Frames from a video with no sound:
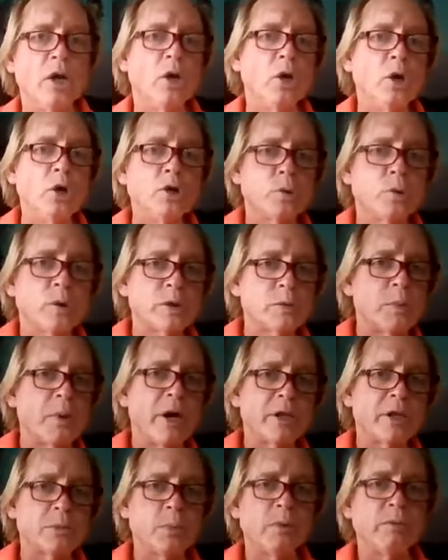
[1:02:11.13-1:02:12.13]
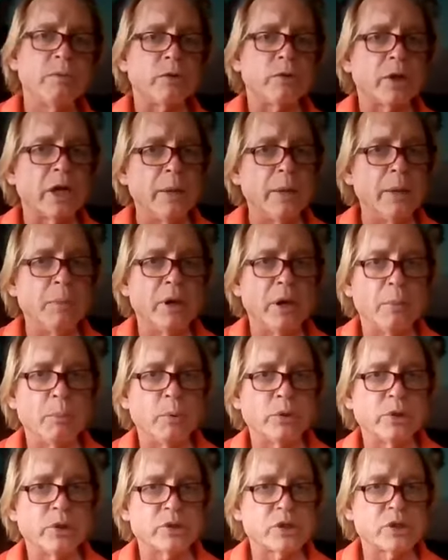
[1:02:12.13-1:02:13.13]
who's responsible for keeping up
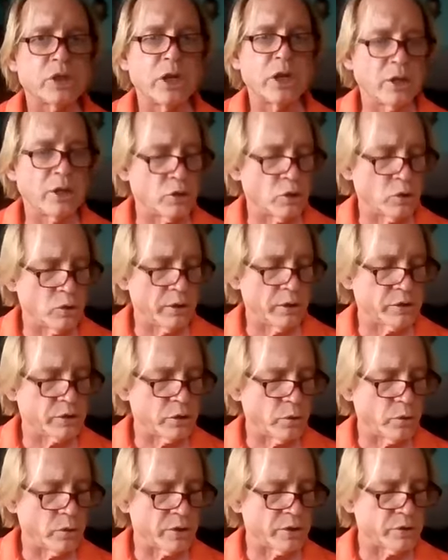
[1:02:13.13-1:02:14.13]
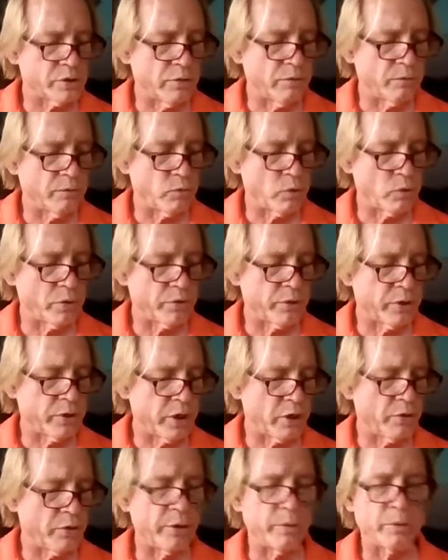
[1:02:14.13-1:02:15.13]
with the schedule, and so on and so forth,
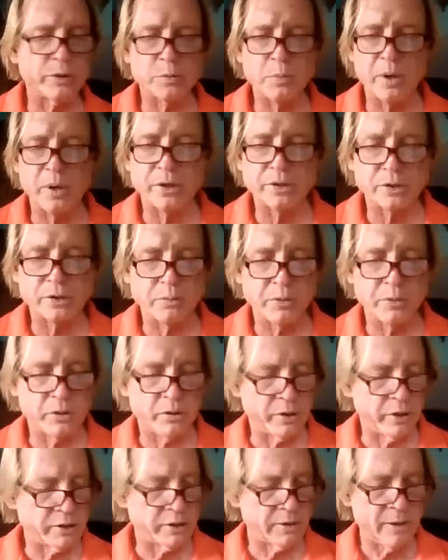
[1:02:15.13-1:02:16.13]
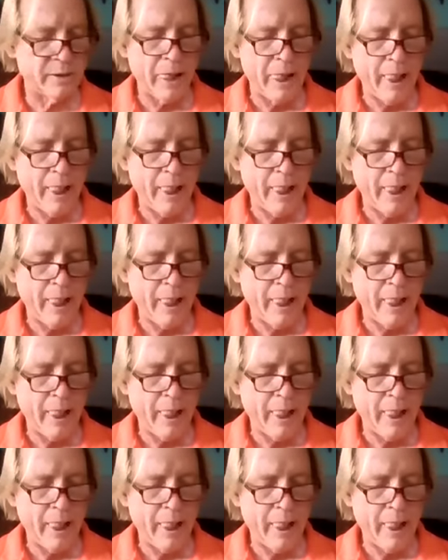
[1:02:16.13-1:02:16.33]
their responsibilities.